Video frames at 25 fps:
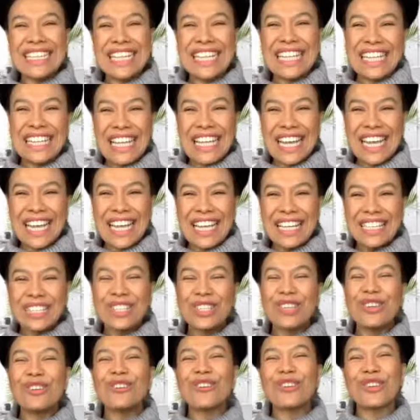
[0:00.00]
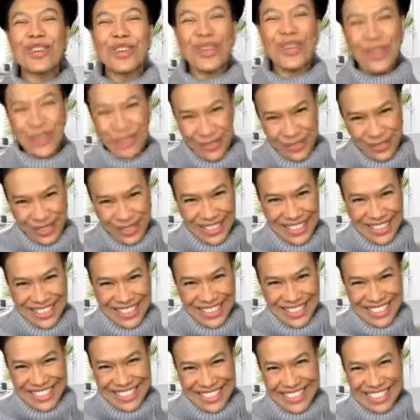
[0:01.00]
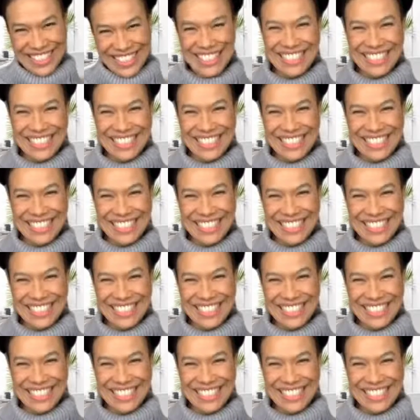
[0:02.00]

the land of coffee,